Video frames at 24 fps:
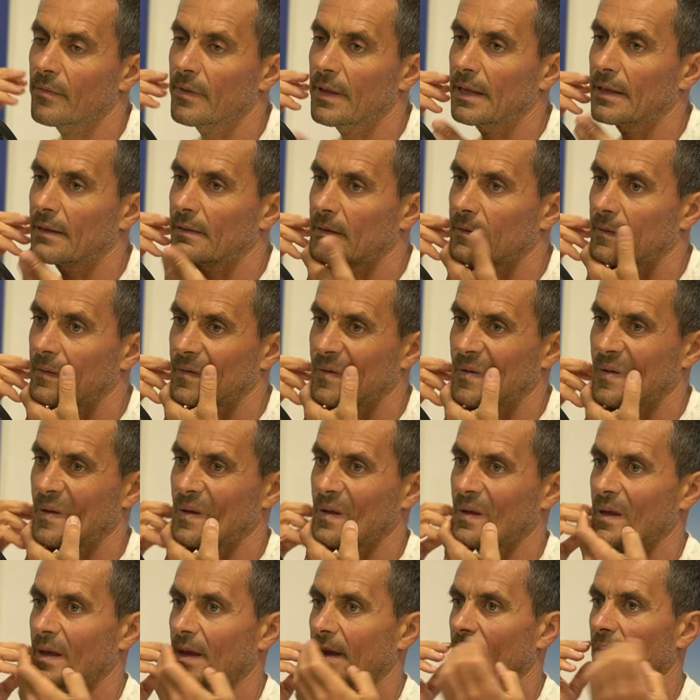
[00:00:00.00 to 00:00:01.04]
that
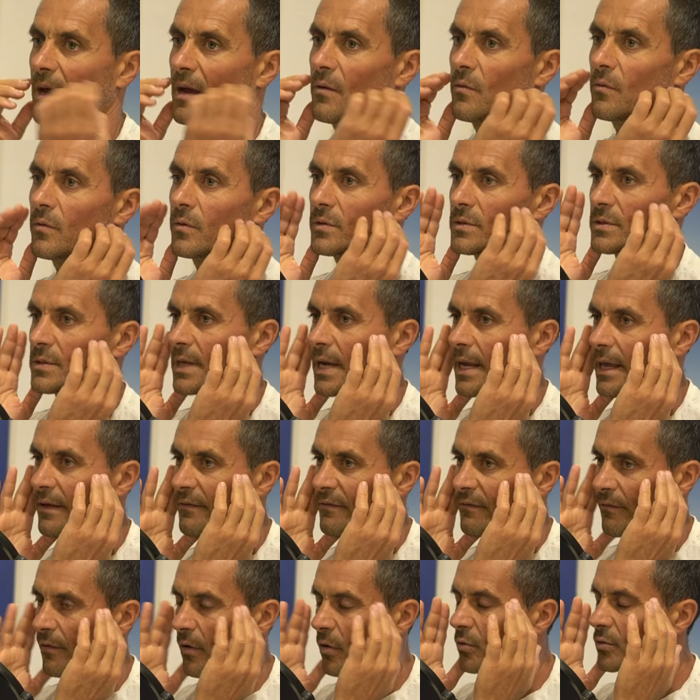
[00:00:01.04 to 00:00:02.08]
uh, I was like
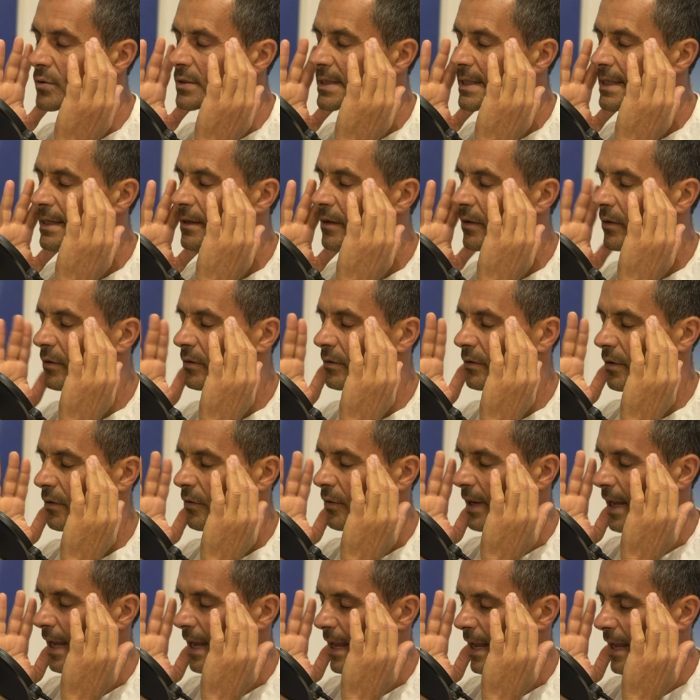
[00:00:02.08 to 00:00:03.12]
focusing on
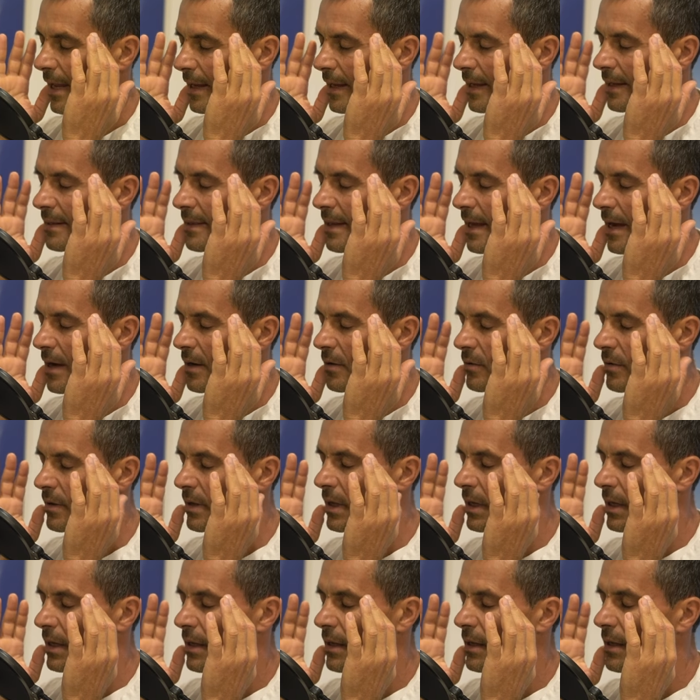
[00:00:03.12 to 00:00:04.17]
okay, I get down,
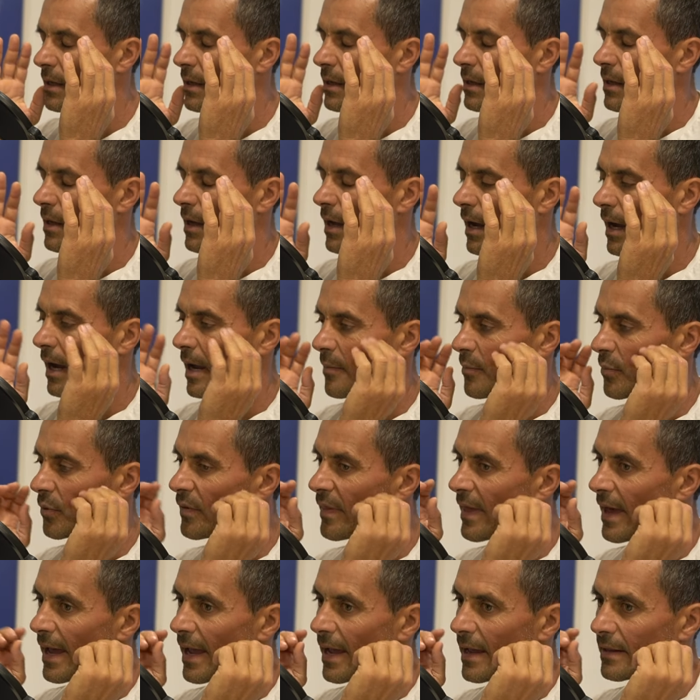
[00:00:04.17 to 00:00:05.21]
I put
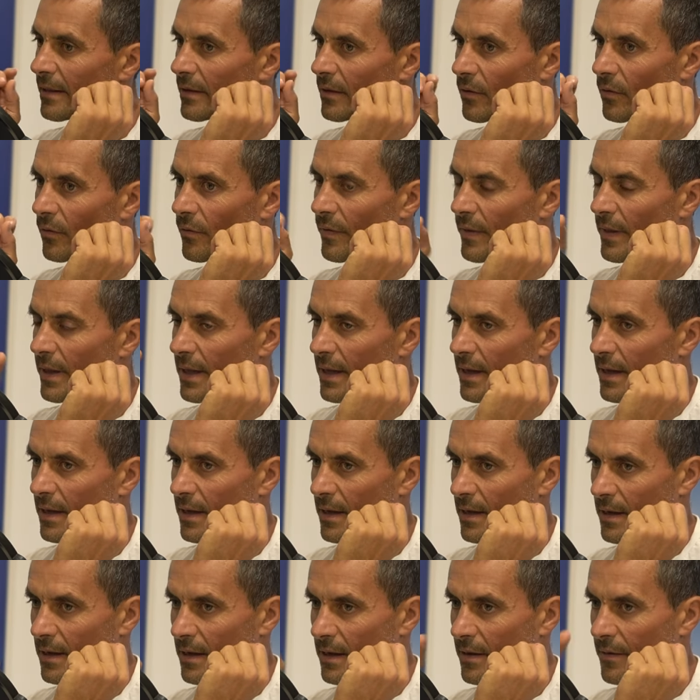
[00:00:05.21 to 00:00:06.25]
the hand on
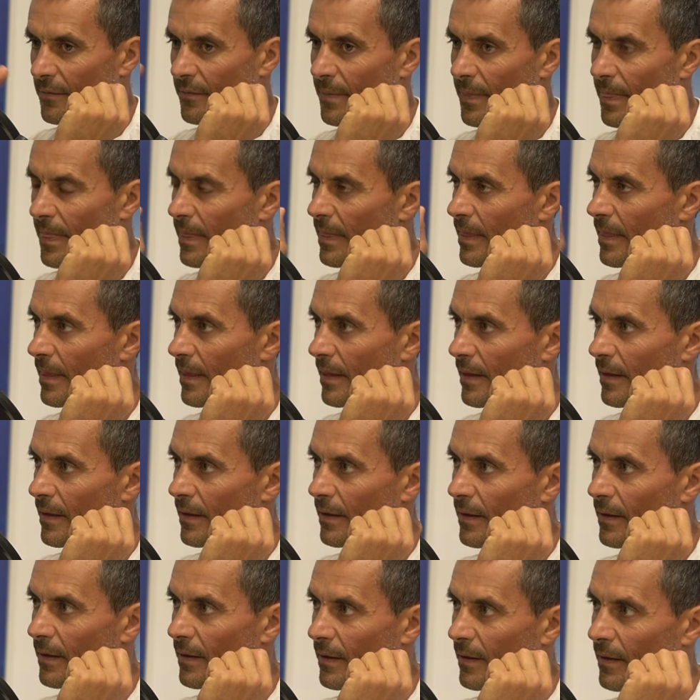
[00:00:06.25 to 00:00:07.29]
the
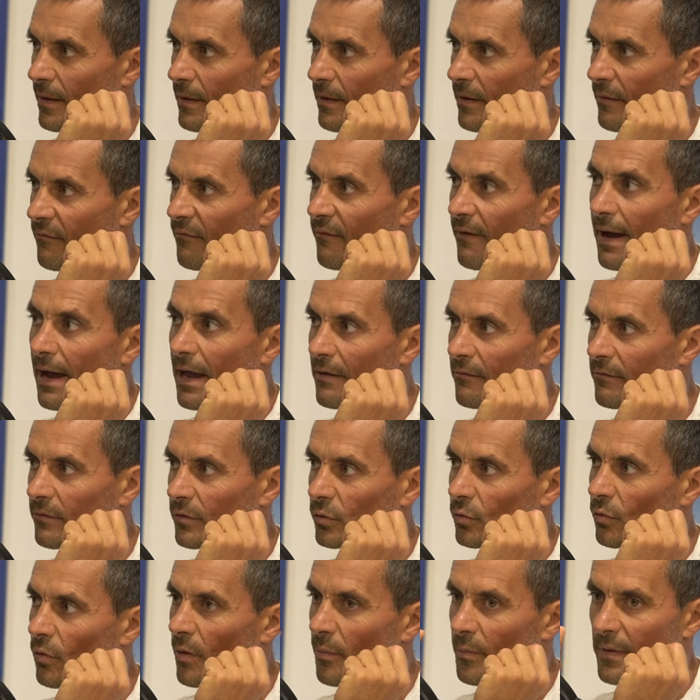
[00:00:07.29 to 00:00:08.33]
uh, valve
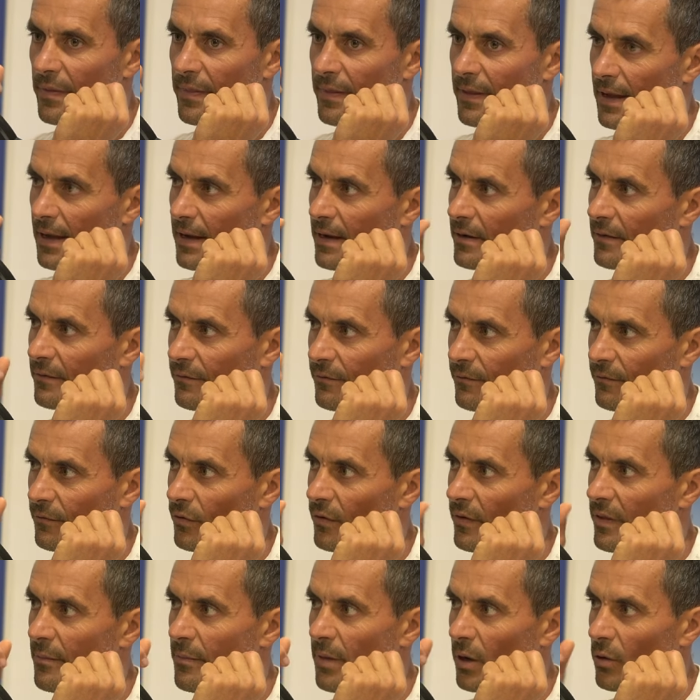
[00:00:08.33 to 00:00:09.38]
to open the air for
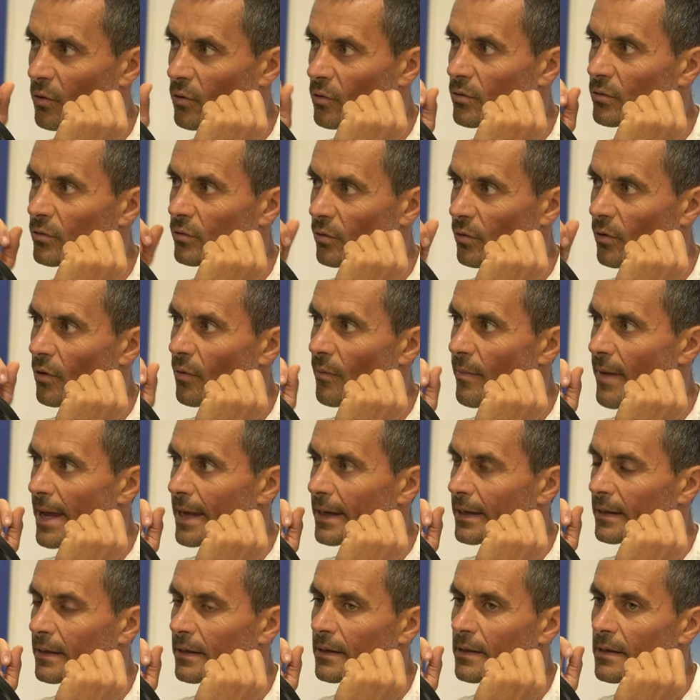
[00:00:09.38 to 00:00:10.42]
the balloon to go
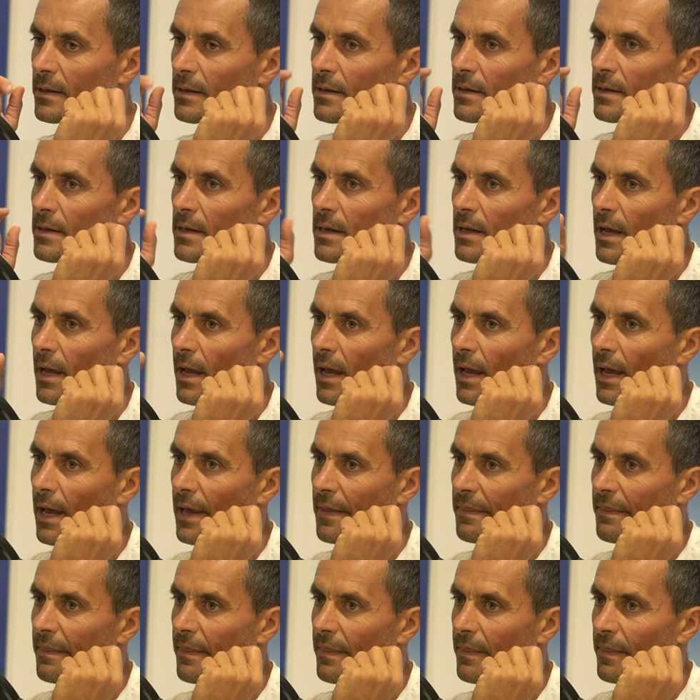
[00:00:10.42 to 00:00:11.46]
back,
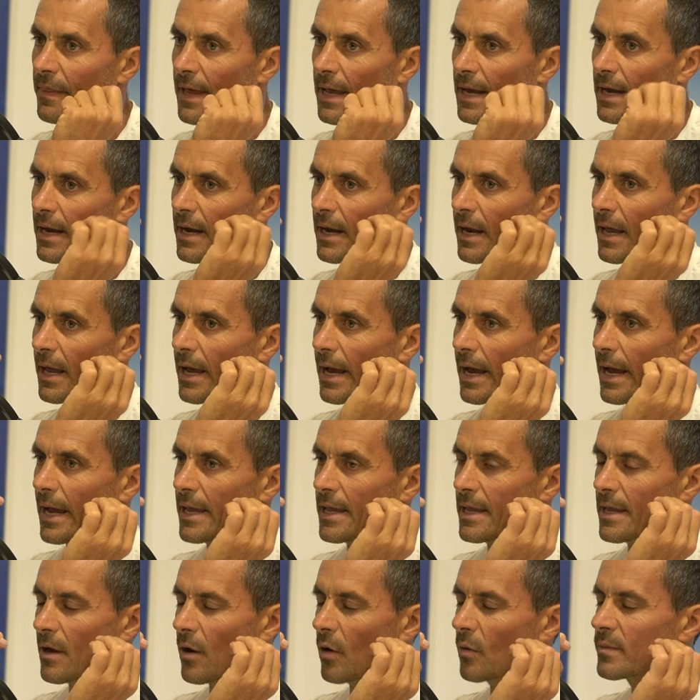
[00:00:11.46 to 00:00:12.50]
and then
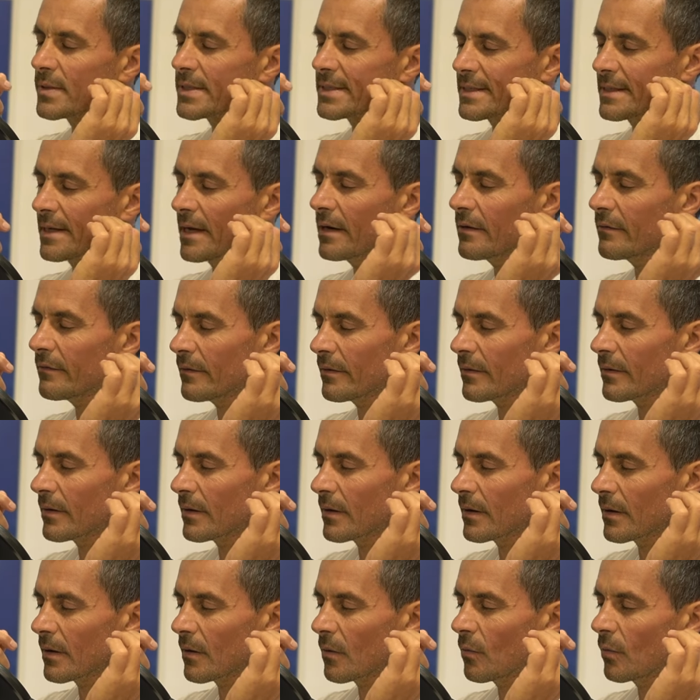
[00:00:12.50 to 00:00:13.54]
I observe
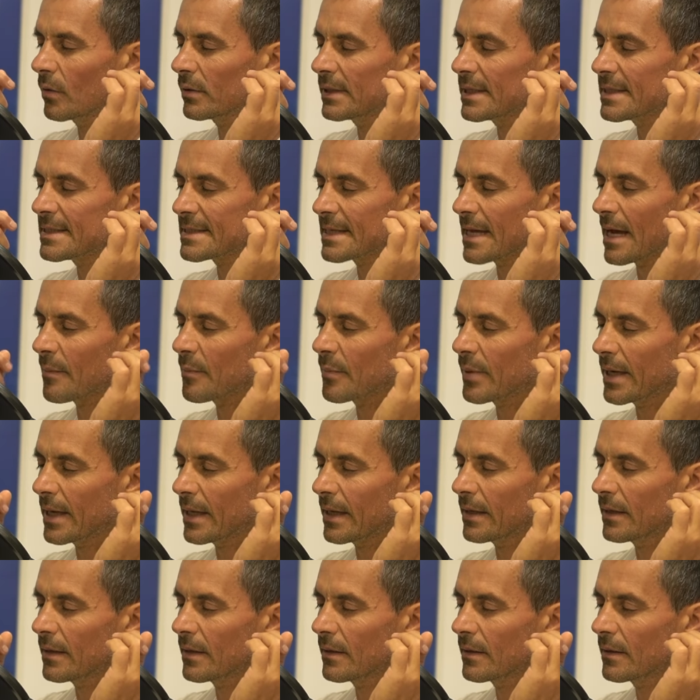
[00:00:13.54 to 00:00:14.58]
what is
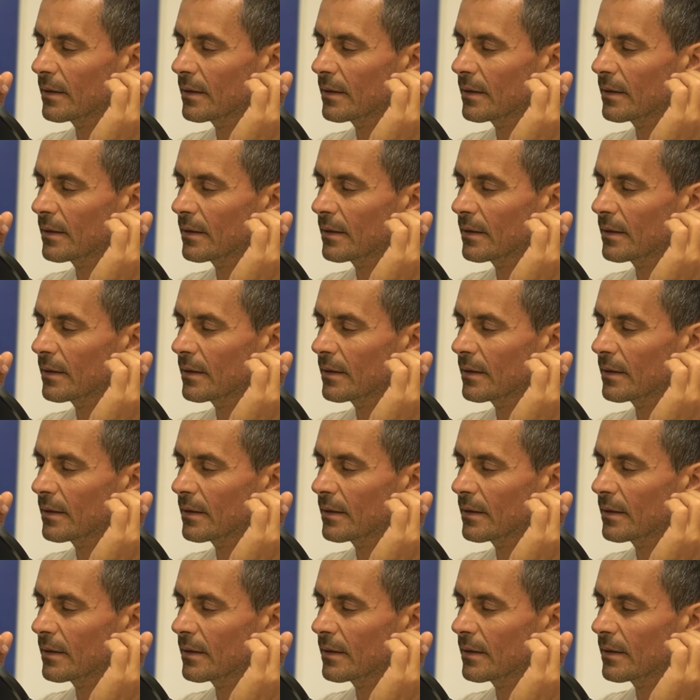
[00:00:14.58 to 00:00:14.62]
happening